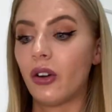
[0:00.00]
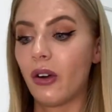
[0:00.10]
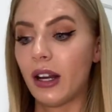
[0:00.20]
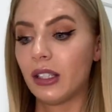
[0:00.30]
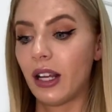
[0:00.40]

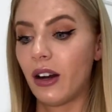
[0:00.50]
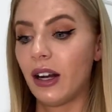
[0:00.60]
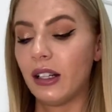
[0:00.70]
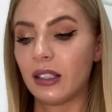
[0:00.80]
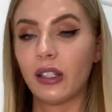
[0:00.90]

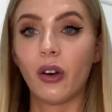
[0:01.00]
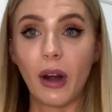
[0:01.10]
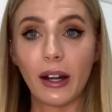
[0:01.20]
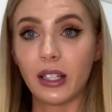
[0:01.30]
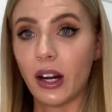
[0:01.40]
hereditary. It's
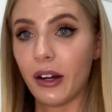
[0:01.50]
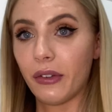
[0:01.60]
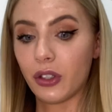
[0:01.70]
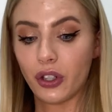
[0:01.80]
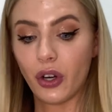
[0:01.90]
hereditary
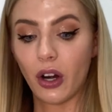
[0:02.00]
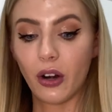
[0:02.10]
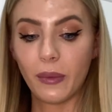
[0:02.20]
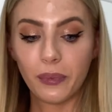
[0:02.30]
for sure.